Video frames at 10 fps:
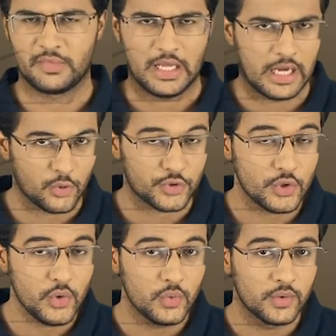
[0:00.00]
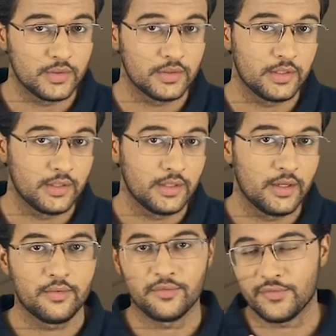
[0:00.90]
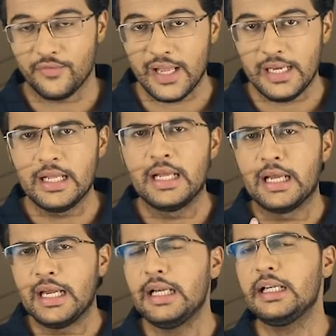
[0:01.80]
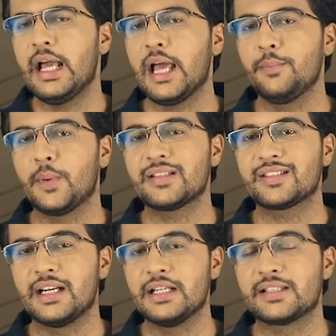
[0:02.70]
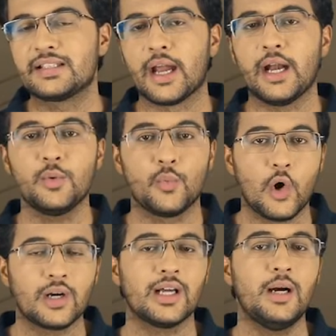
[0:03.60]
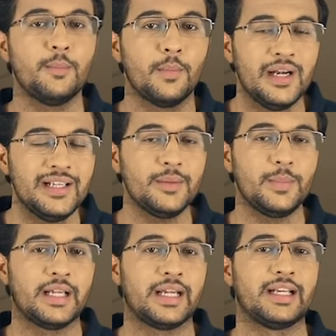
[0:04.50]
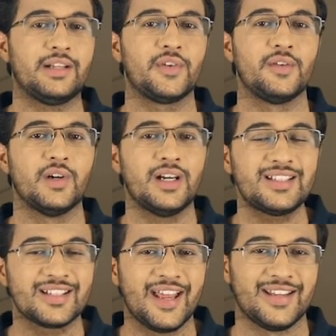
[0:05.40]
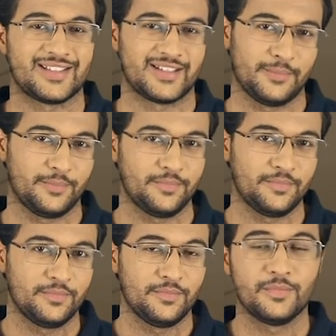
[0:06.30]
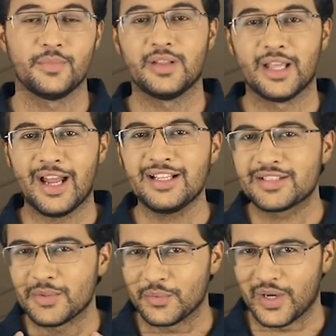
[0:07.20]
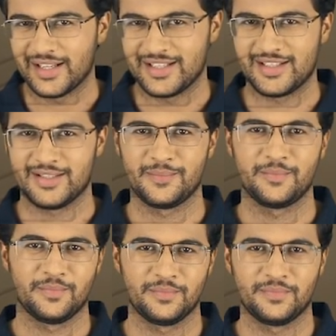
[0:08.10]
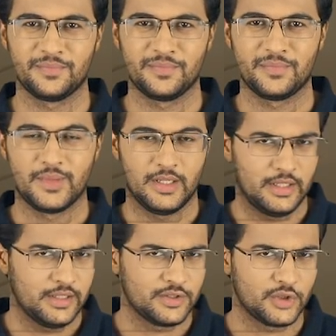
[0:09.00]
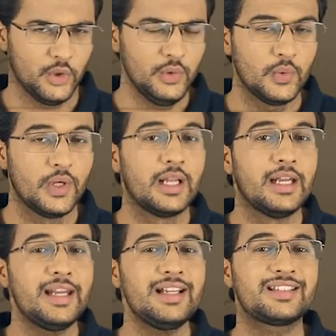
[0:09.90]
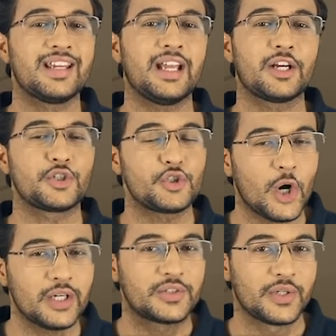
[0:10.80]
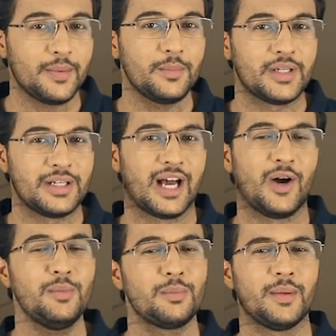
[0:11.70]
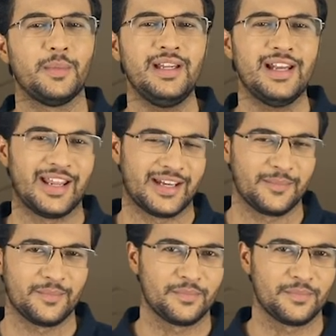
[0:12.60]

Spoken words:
How so? Well, it will help us understand what a multiplicative inverse is. That's right. So, let's take a short trip down memory lane.